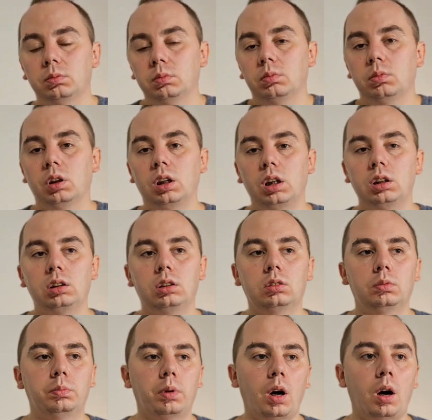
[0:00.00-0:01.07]
less
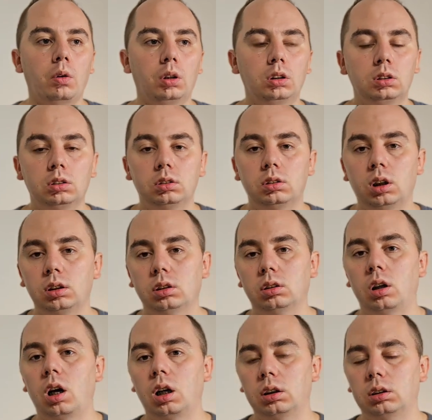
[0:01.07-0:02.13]
power than a
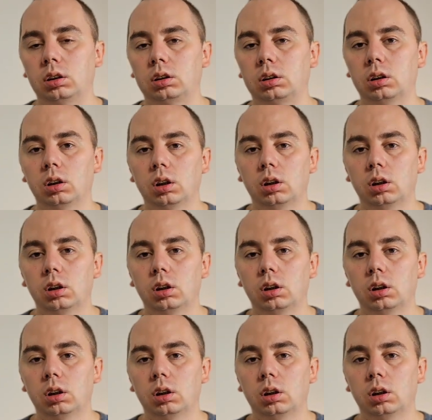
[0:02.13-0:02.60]
hard disk.